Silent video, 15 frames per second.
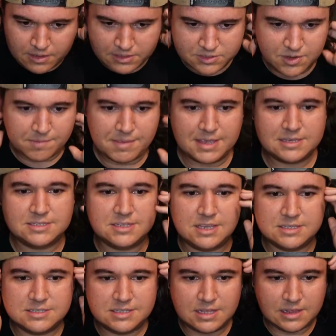So it makes
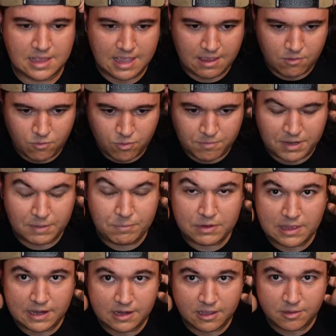sense that they were
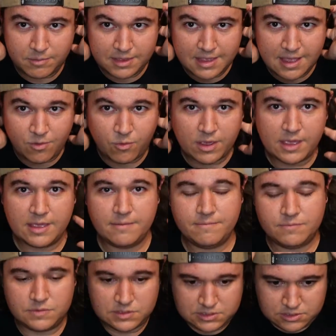manipulating them in that way
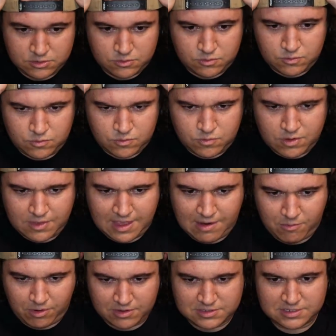to where they
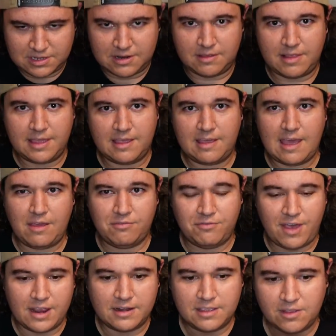were just gonna like
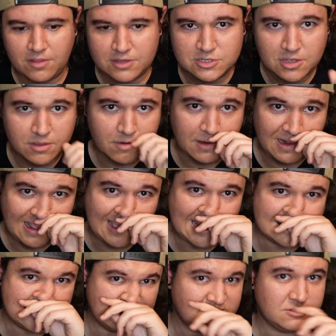fight and kill each other. And I
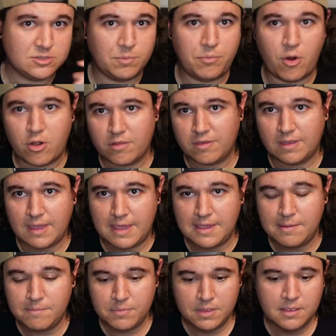guess that's just a part of the
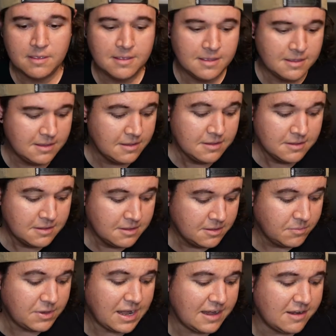game.
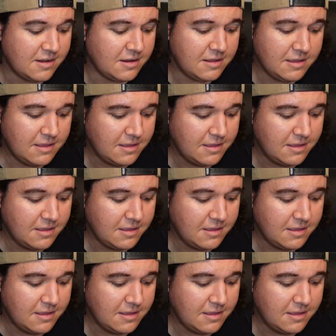But I didn't